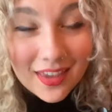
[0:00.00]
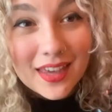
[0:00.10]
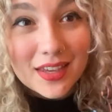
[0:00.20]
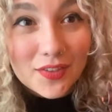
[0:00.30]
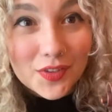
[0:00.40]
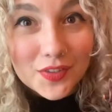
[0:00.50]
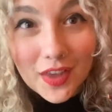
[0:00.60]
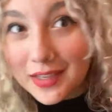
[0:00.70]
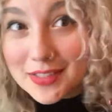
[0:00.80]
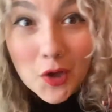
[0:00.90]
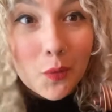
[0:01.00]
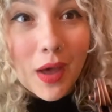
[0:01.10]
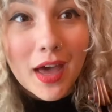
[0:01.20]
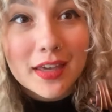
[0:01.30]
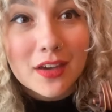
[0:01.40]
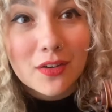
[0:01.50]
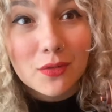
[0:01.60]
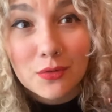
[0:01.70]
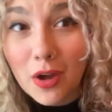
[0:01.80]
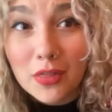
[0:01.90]
If you'd like to go back and
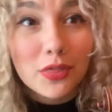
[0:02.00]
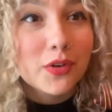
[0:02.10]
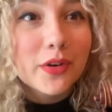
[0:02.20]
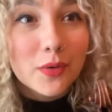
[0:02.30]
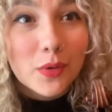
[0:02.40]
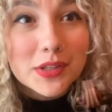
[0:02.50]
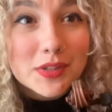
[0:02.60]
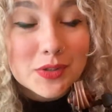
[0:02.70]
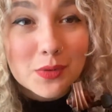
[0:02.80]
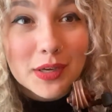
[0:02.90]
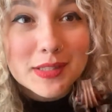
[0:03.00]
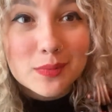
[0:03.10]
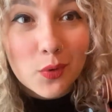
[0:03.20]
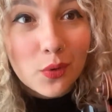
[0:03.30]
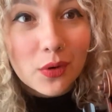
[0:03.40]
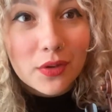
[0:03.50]
run through it once or twice more,